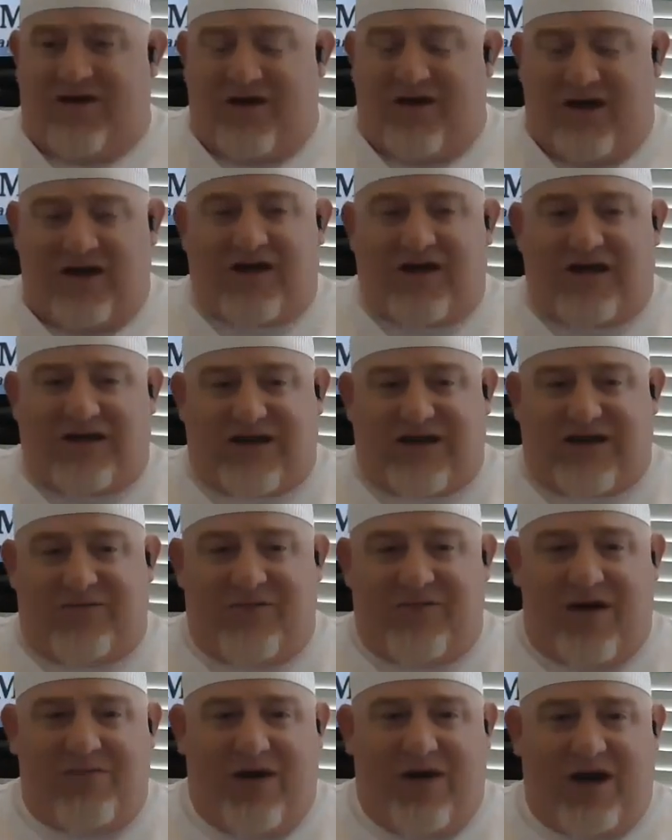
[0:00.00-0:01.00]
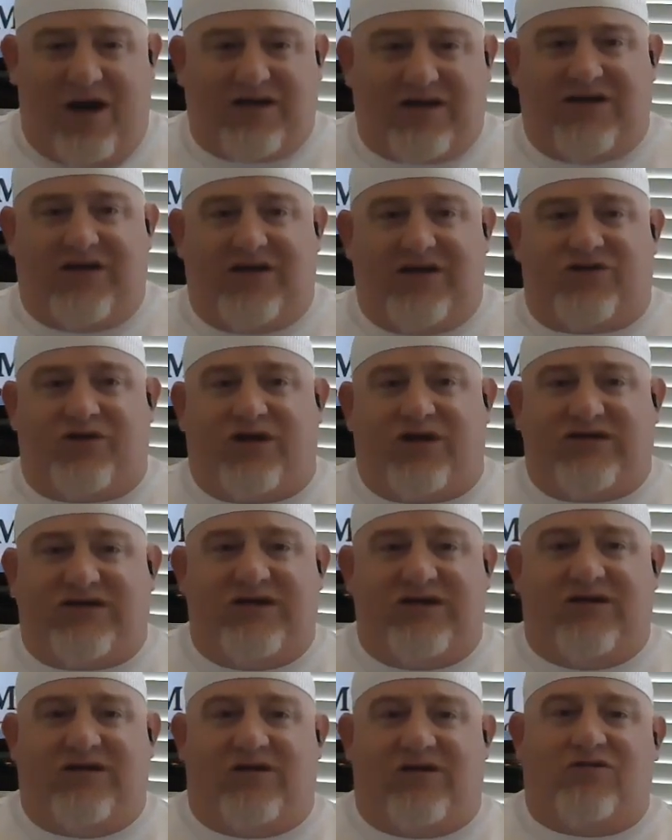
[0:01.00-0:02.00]
Yeah, I'm actually
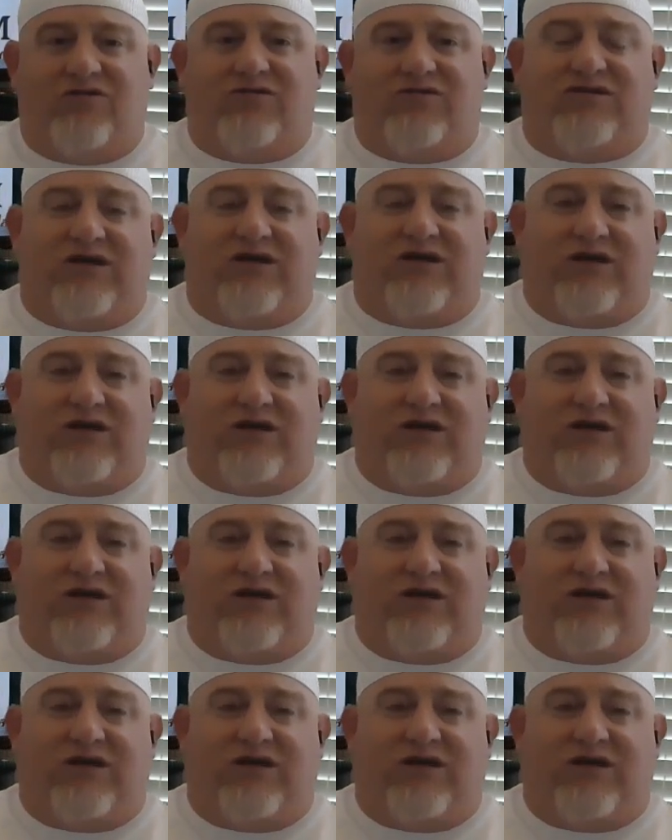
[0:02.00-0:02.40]
addressing those